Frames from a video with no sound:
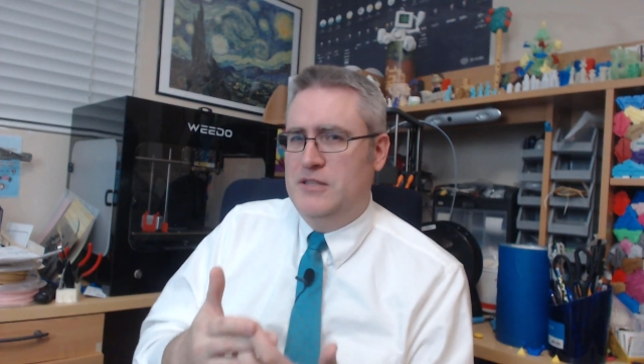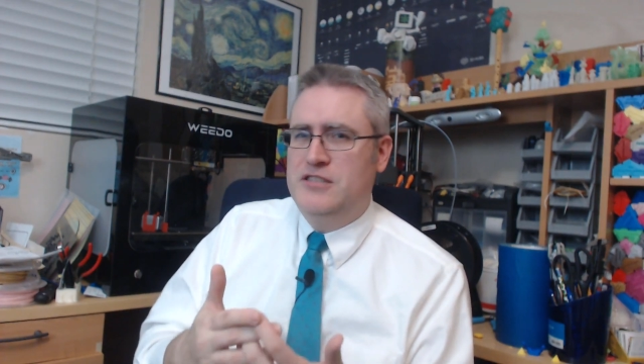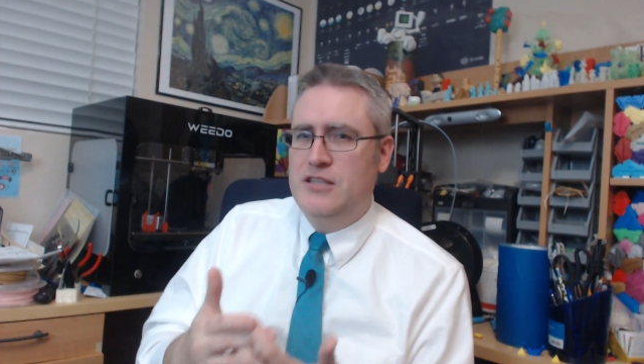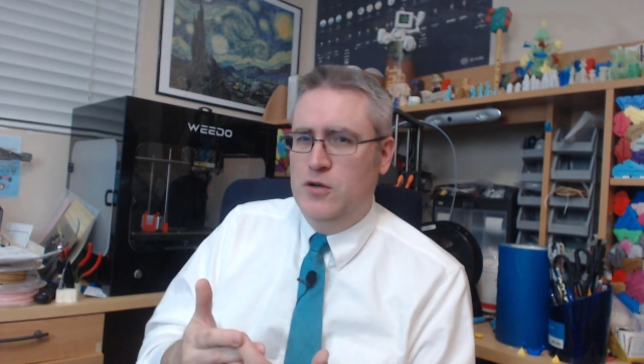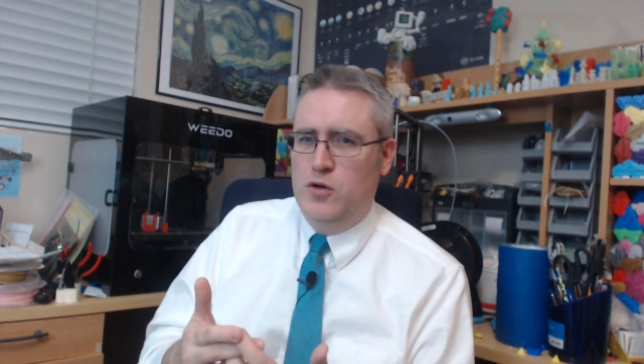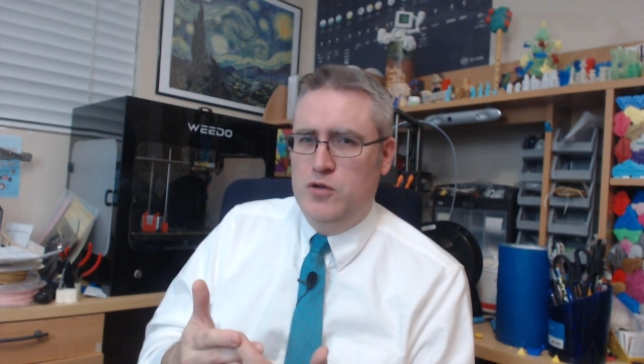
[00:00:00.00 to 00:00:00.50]
a
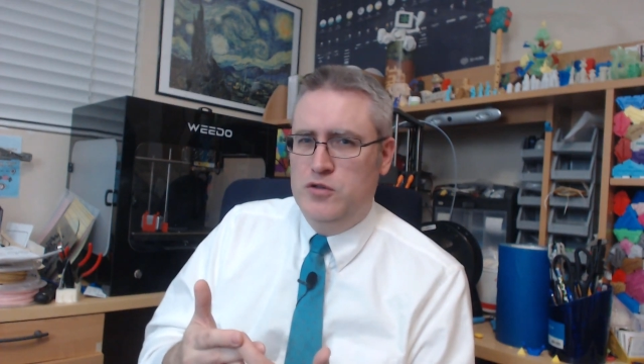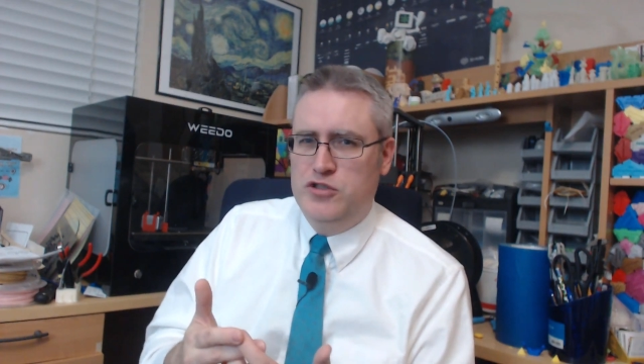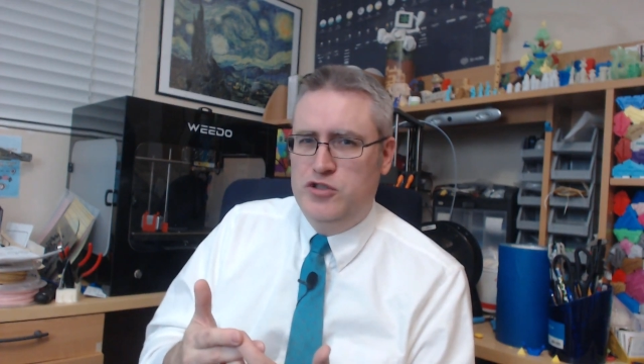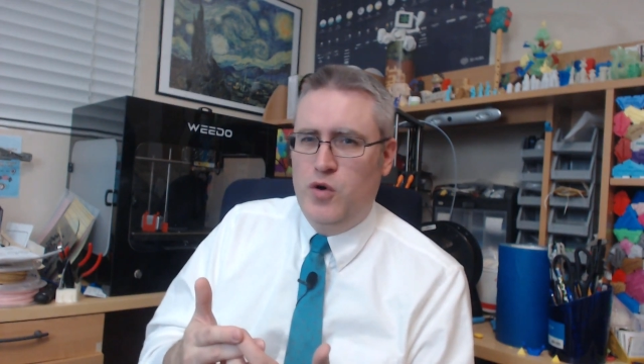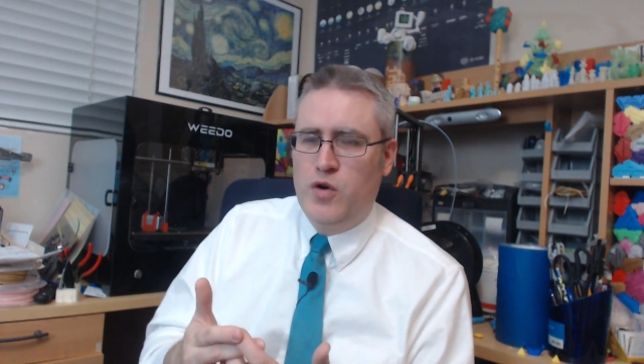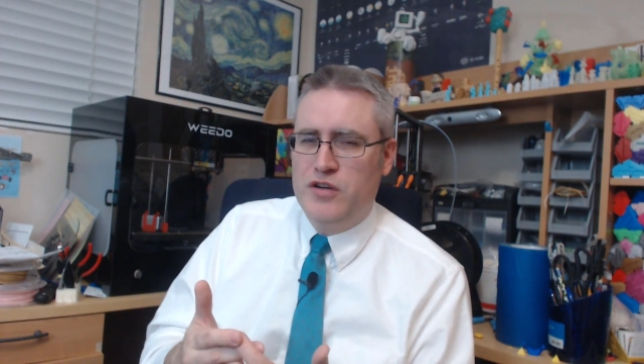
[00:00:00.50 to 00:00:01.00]
single
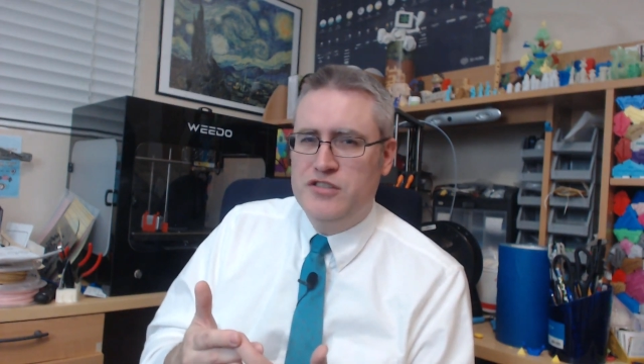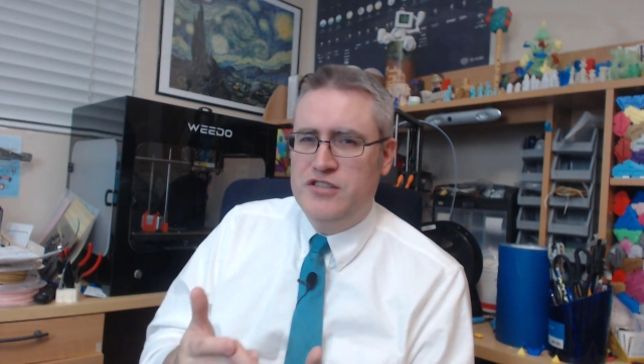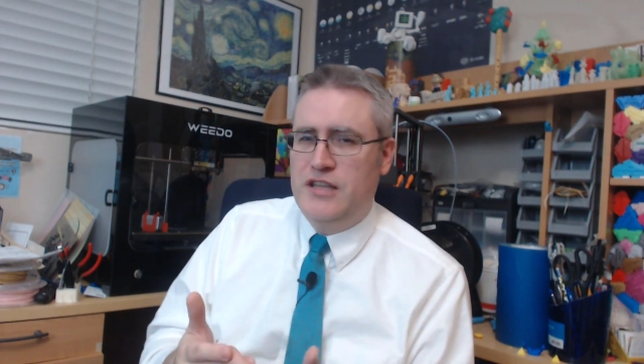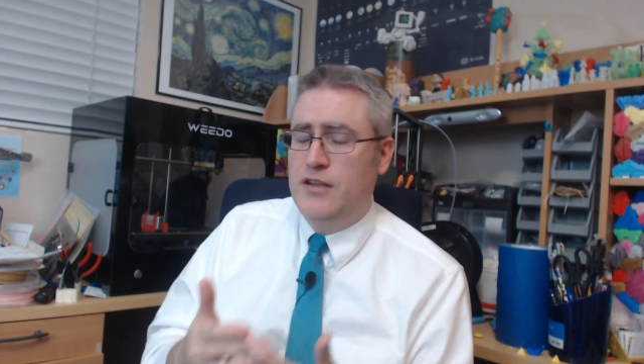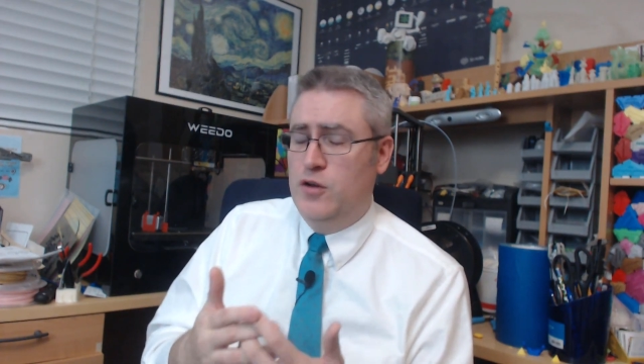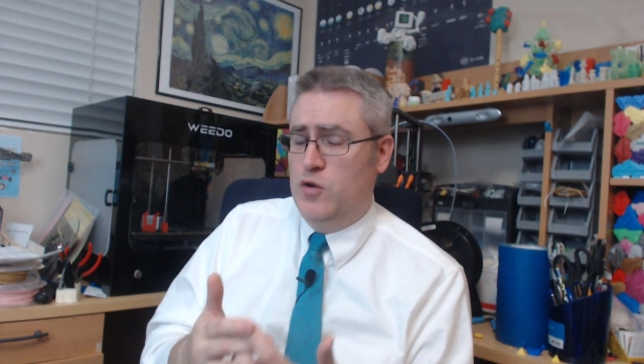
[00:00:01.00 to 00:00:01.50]
source
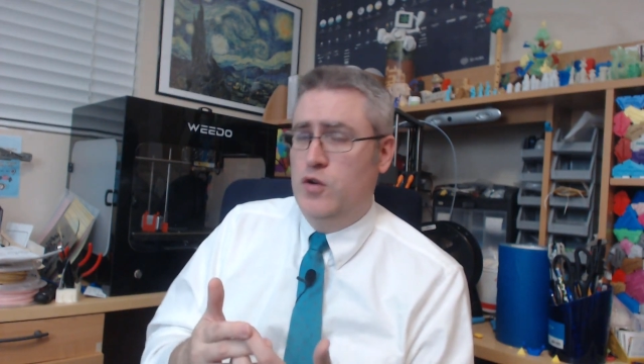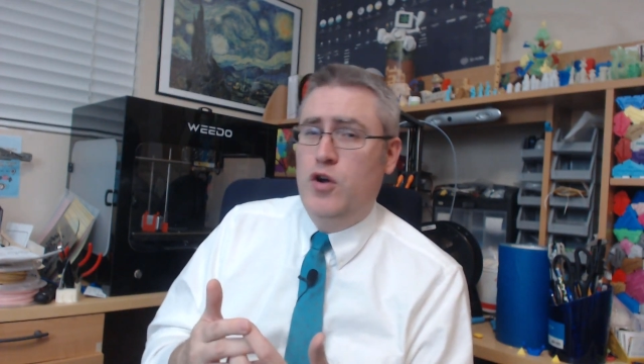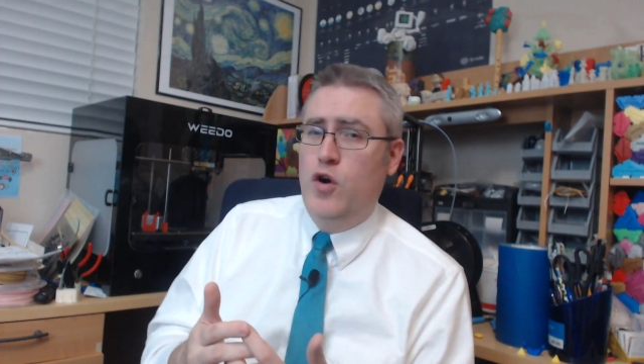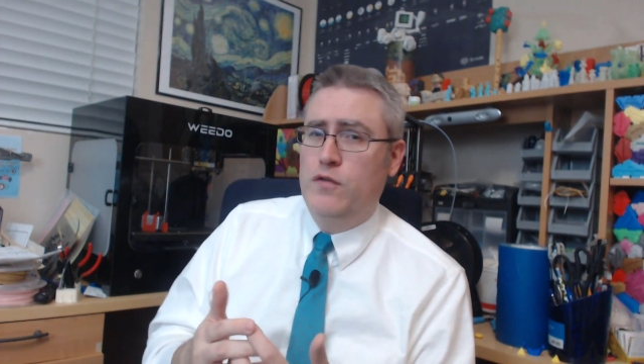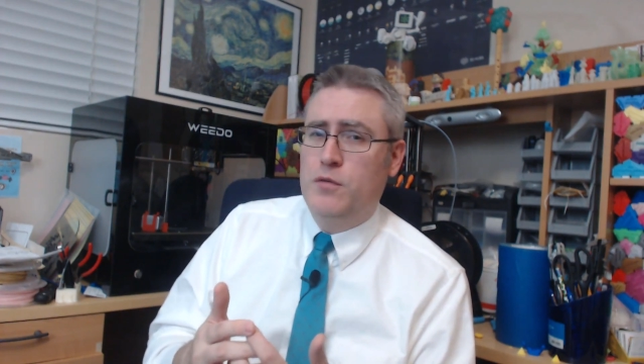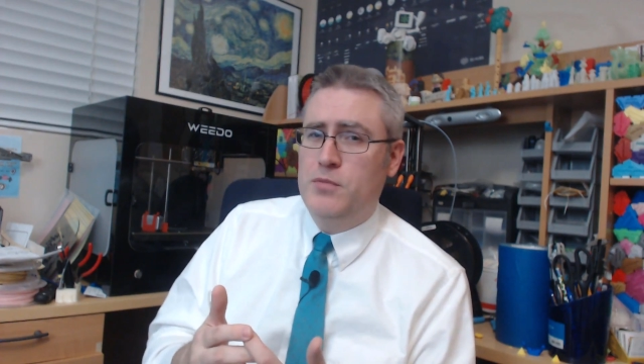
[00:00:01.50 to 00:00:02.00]
that you're going
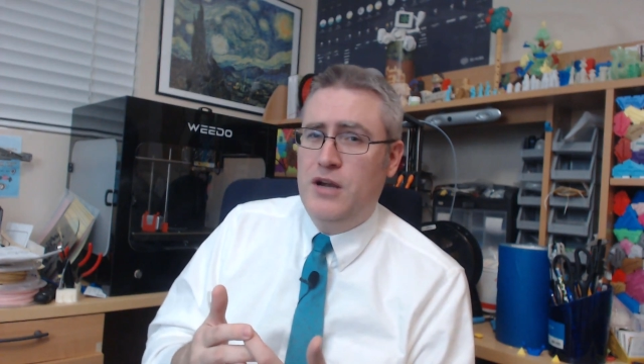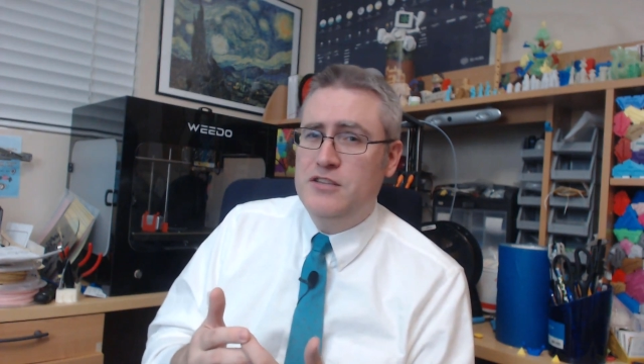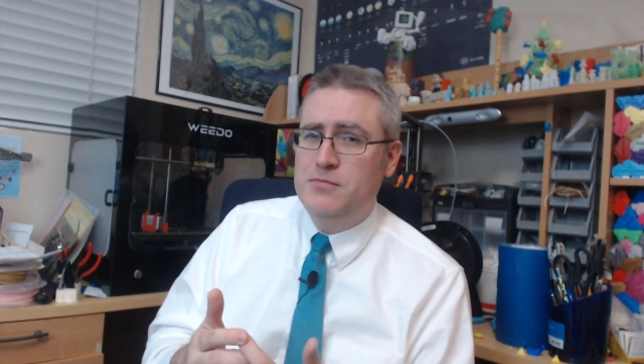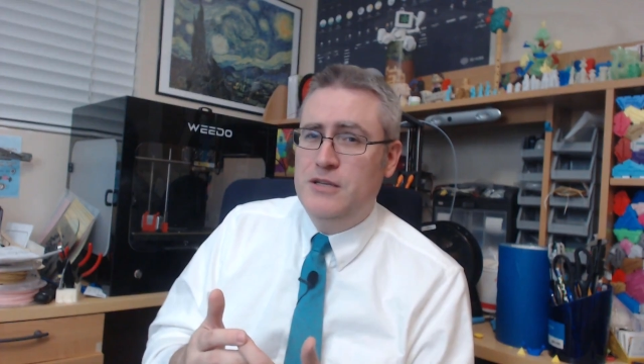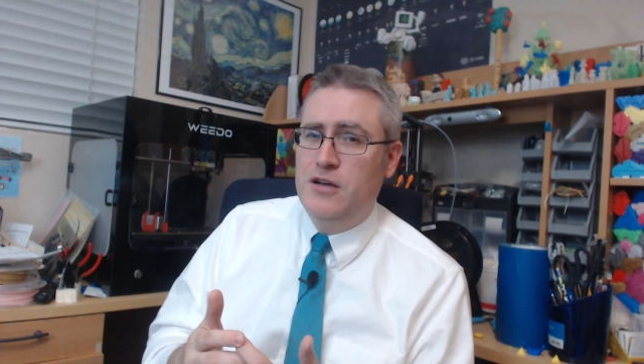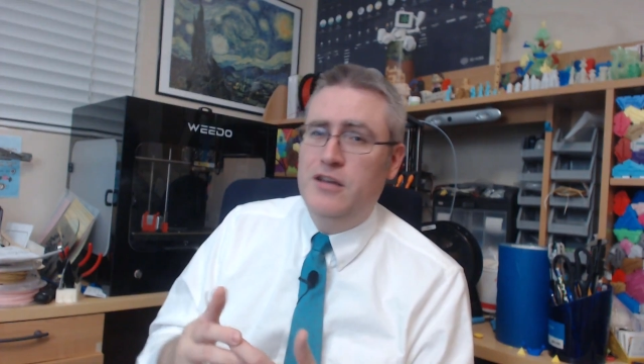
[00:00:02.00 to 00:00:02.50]
to
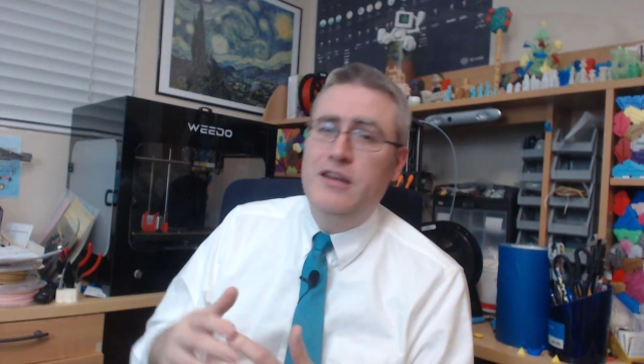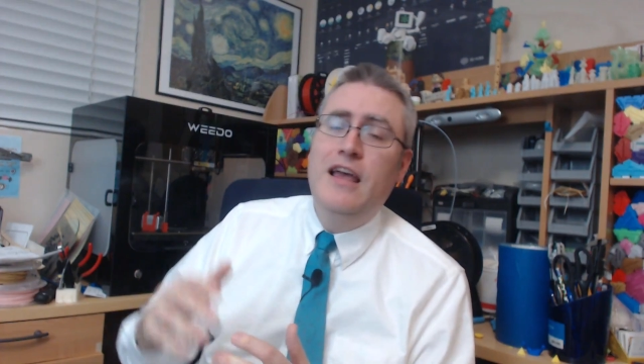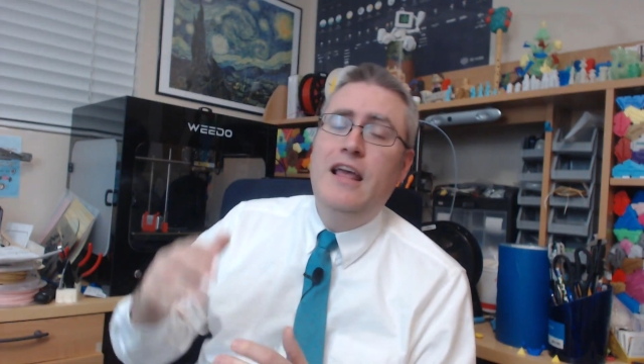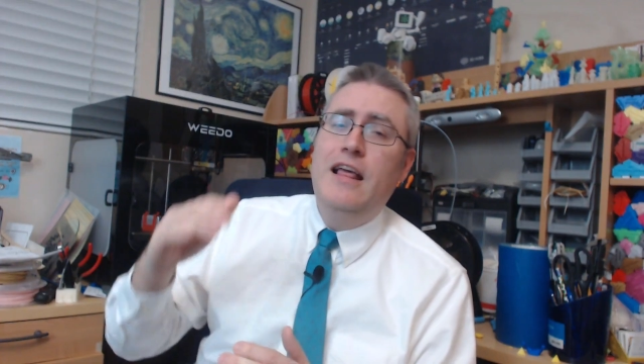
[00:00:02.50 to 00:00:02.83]
overprice me on,